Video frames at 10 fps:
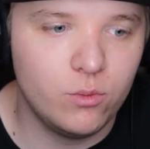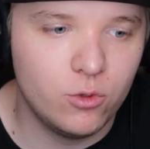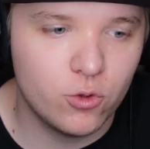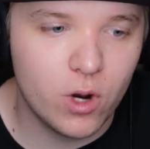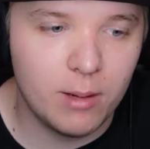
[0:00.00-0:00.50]

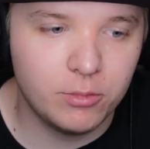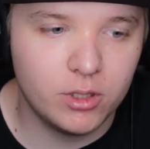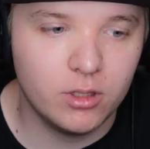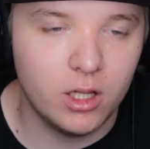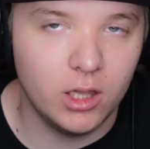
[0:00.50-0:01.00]
dropped
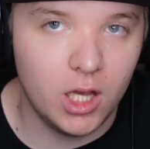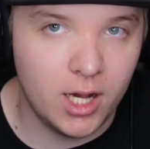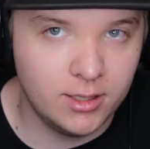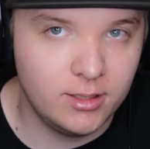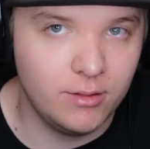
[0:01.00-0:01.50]
a
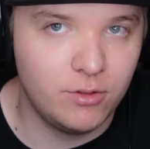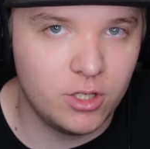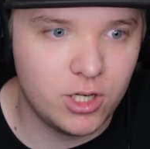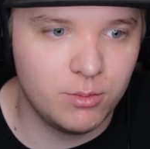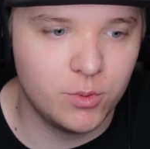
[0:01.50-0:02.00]
lot if the
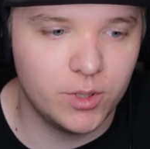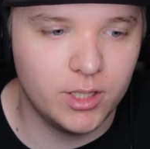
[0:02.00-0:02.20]
ships were in